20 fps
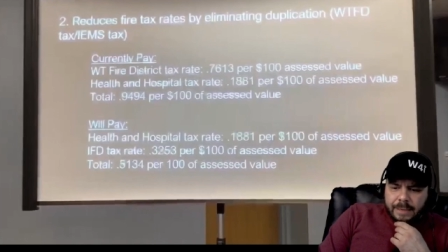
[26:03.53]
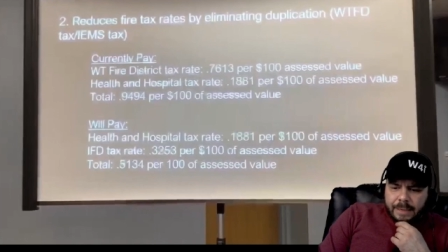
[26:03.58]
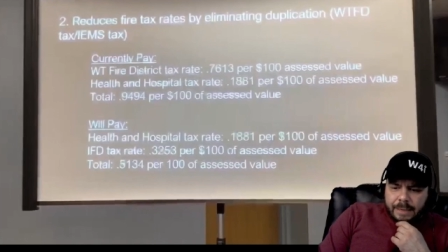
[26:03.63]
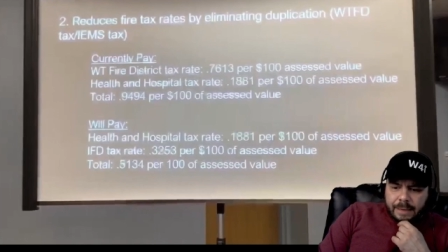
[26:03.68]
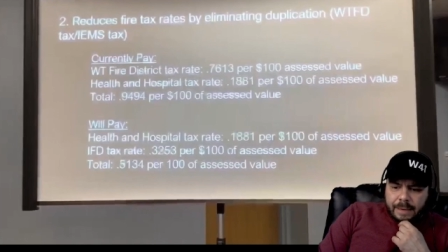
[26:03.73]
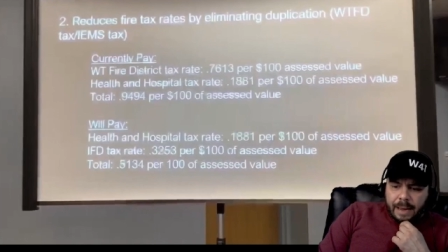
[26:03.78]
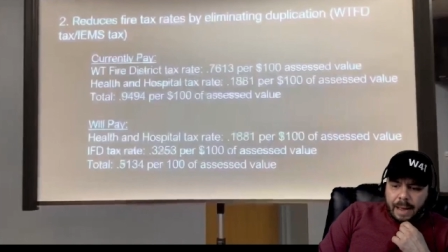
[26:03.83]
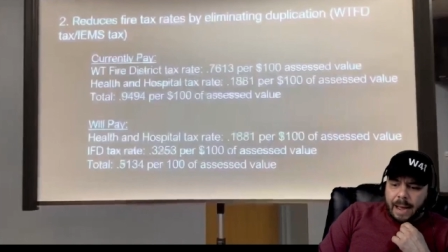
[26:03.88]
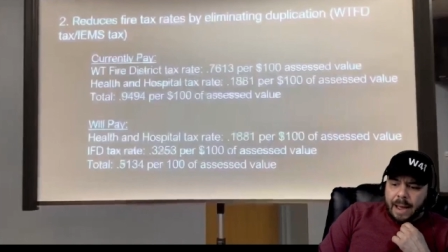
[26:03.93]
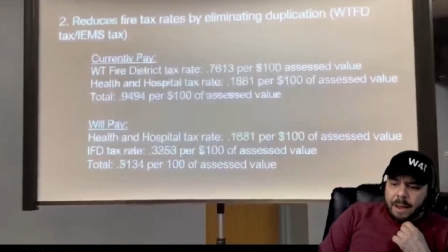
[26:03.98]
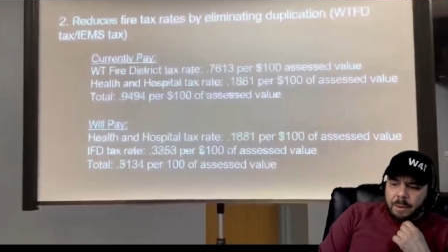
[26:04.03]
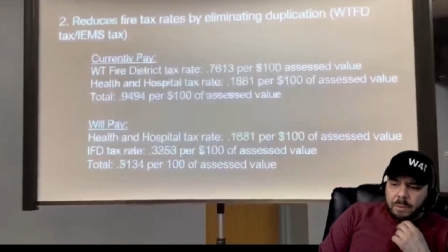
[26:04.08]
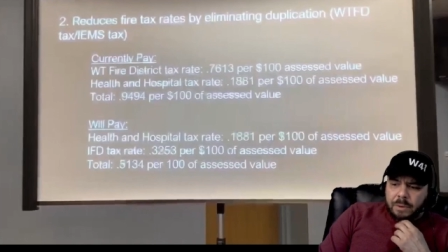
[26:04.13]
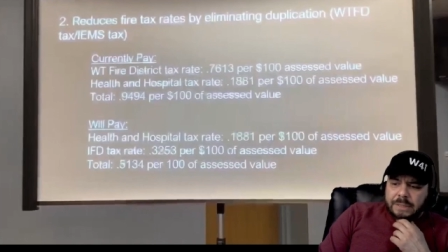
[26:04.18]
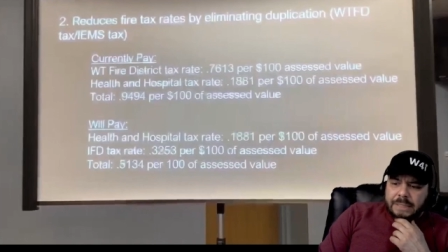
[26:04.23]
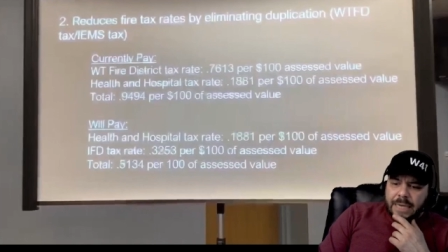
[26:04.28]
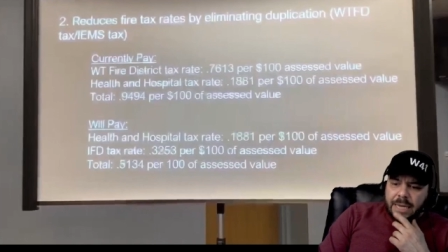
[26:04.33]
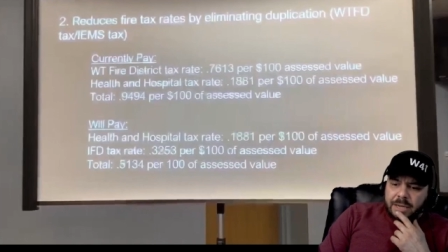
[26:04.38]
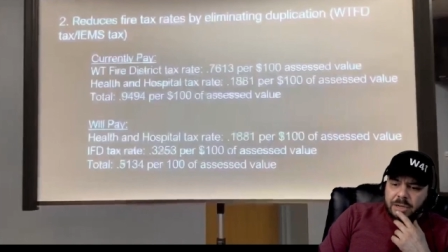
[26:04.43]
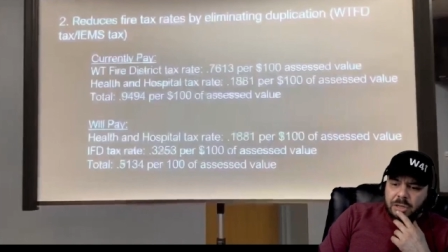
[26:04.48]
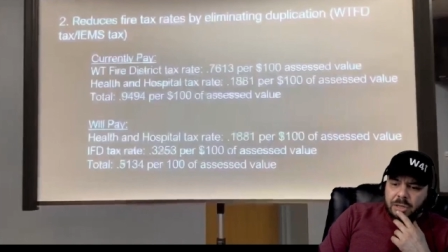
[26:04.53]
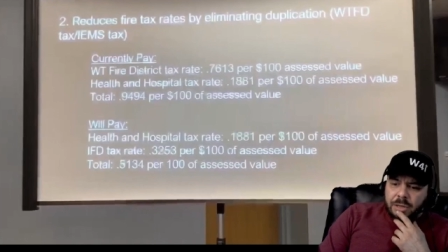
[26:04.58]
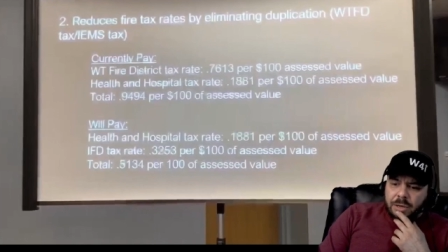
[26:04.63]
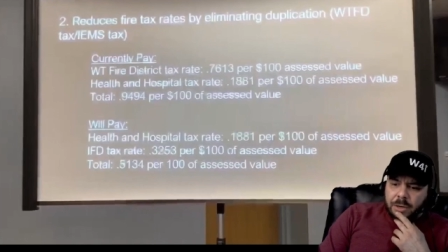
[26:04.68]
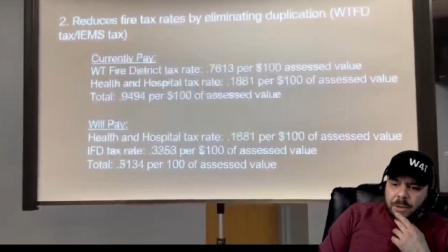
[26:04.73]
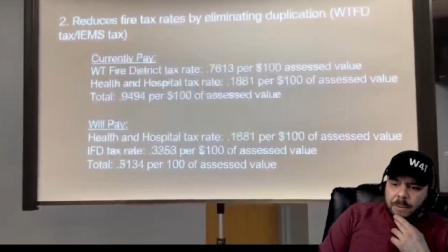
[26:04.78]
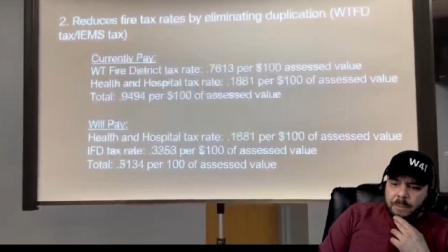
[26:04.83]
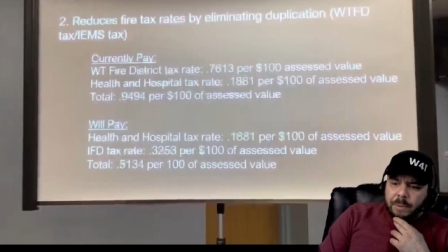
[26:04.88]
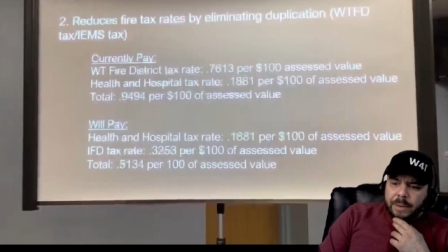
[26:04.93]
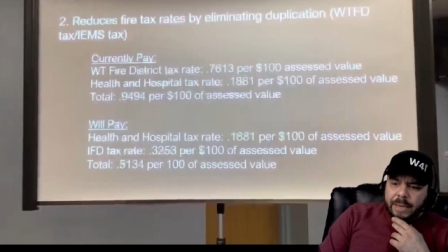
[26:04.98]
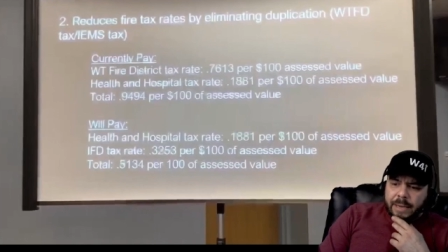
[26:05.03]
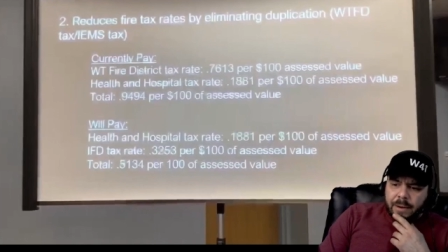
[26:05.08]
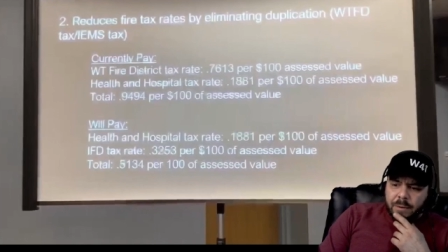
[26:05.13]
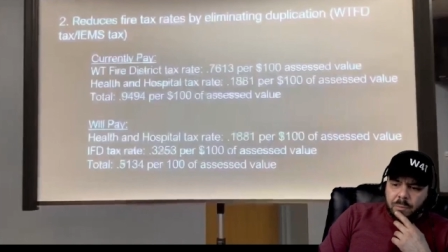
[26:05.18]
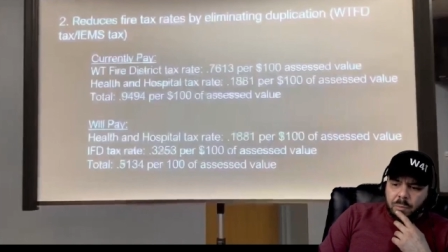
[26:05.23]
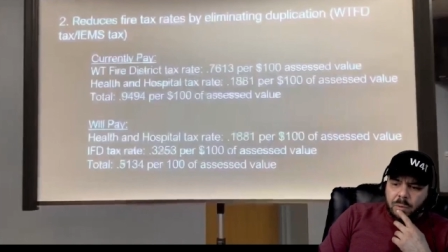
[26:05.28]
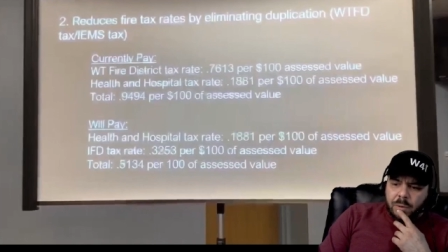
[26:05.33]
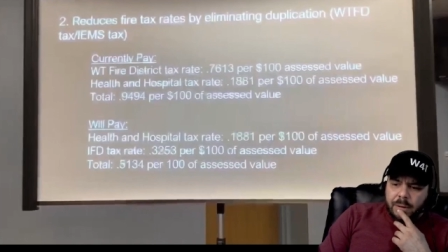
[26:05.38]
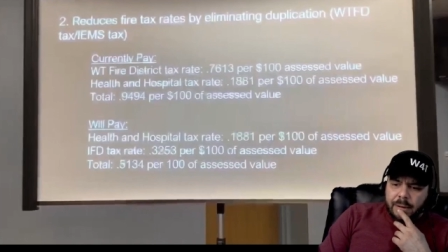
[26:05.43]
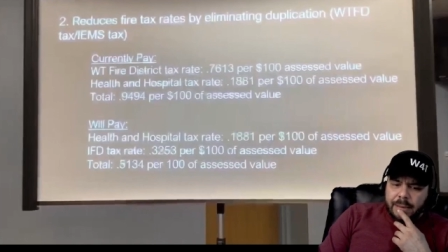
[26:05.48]
I will tell you though,
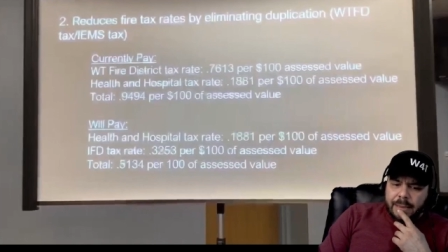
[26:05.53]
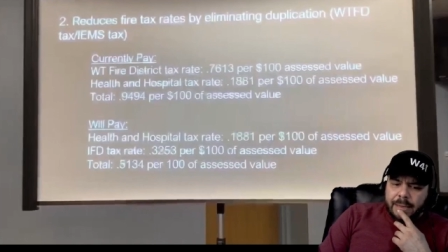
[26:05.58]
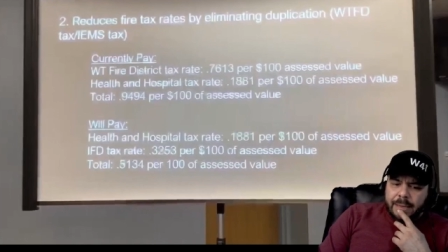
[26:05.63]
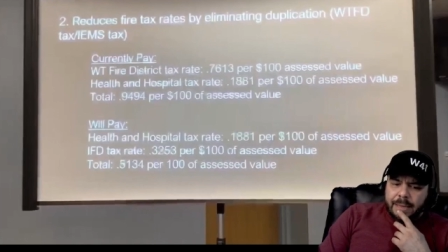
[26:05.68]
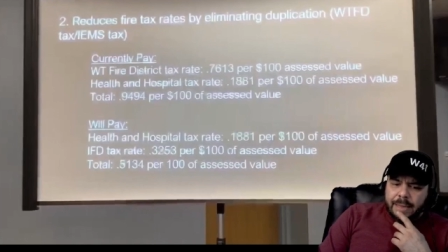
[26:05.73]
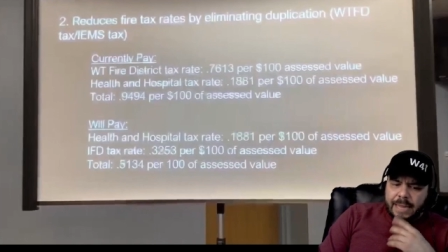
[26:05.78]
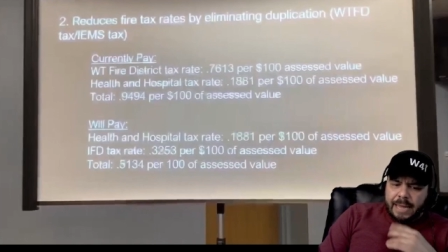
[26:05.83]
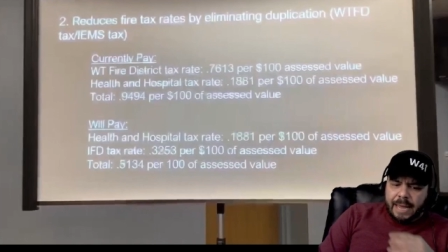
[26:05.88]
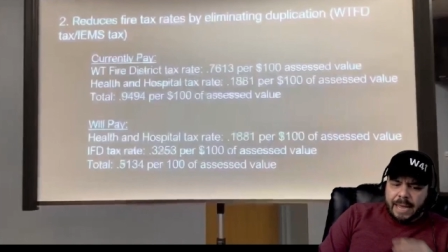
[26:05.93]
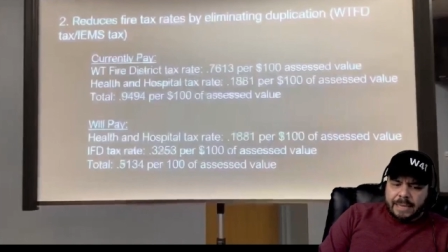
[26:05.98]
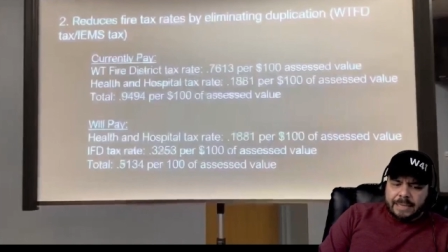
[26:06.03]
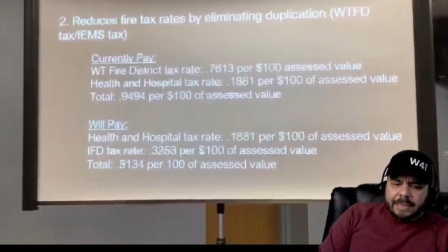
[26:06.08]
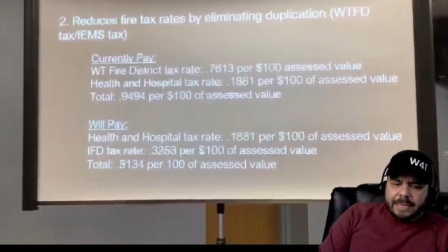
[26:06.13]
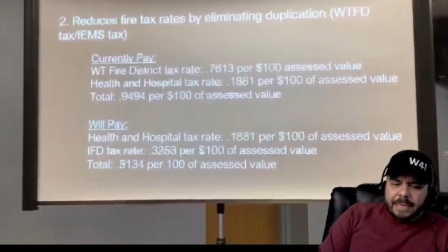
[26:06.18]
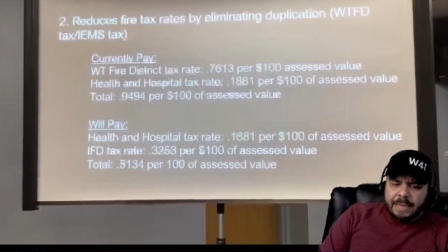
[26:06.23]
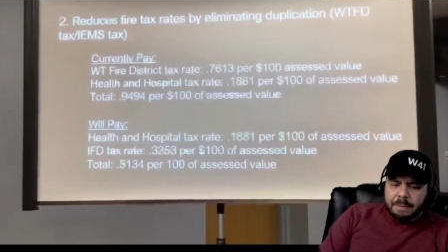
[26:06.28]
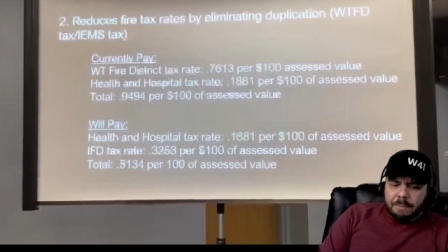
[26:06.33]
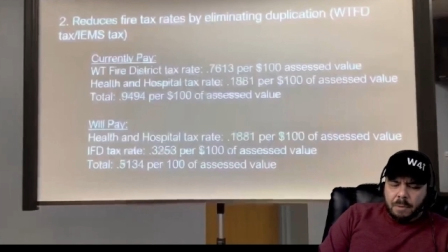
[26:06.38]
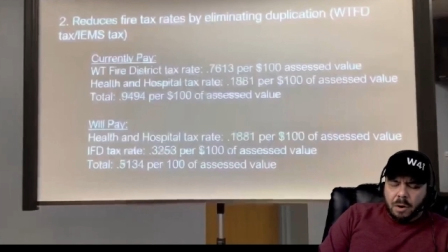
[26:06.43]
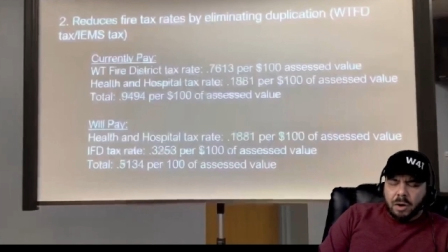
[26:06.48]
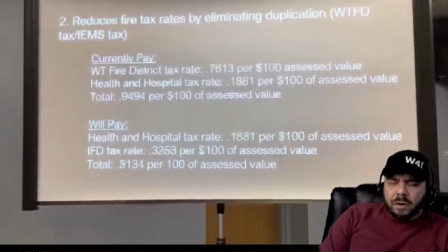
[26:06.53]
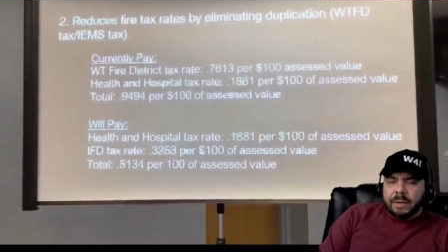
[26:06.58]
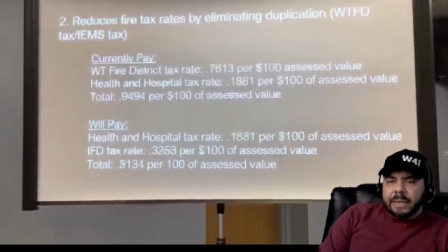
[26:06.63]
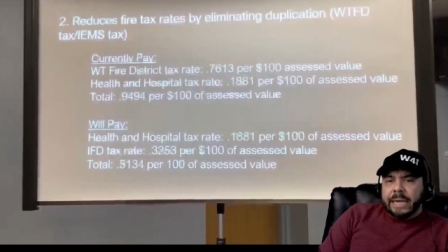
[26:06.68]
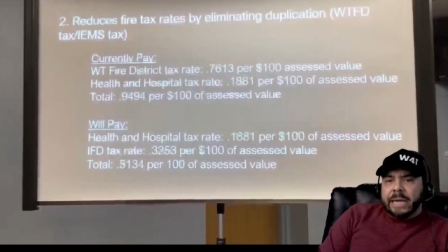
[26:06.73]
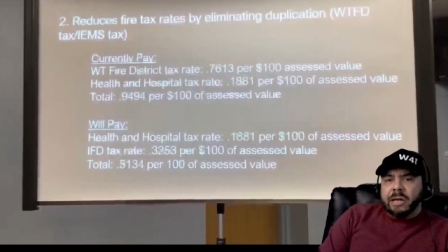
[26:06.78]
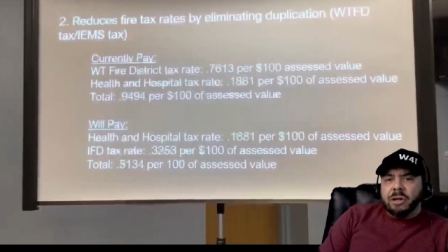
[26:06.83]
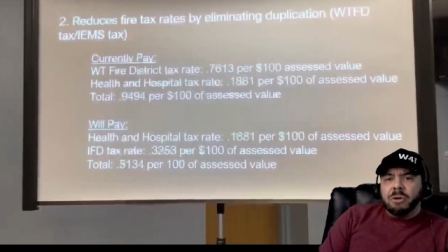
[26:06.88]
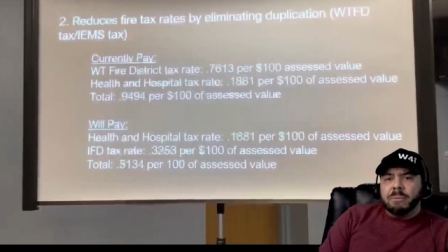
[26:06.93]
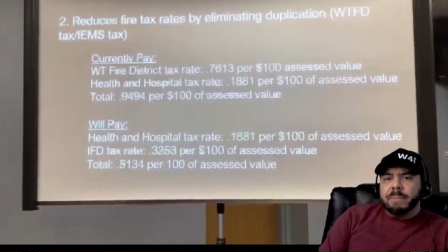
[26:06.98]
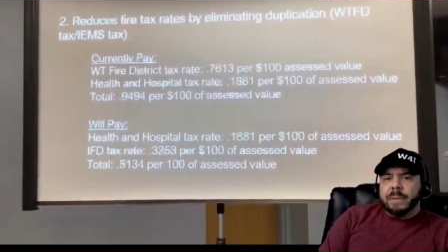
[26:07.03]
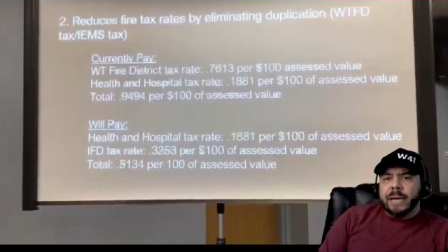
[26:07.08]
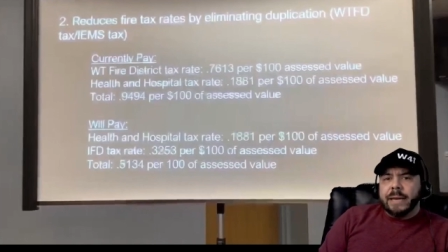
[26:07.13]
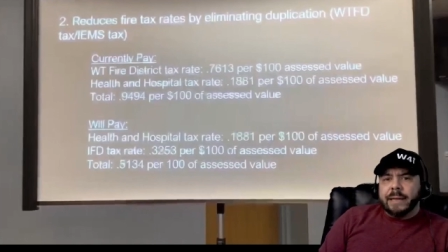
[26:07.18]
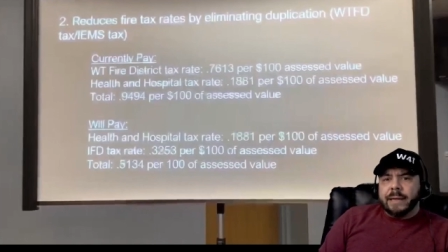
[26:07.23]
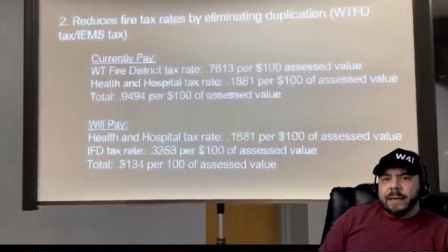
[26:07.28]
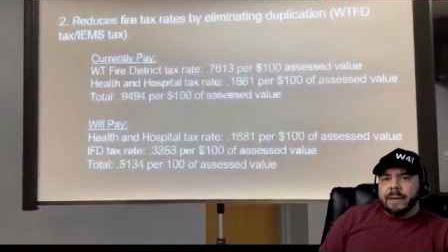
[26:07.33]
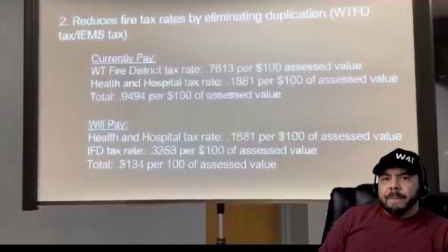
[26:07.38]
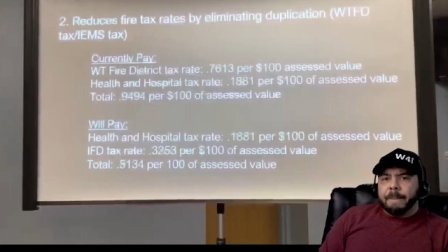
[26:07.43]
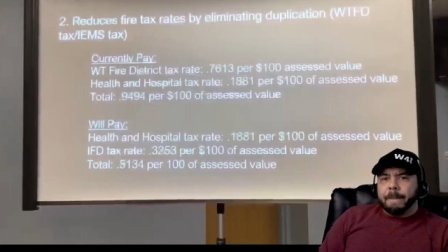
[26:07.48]
at the Mars Hill
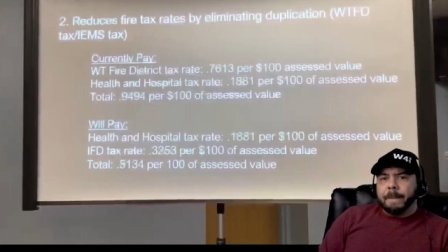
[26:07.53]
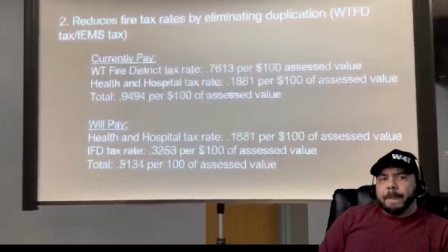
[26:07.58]
meeting,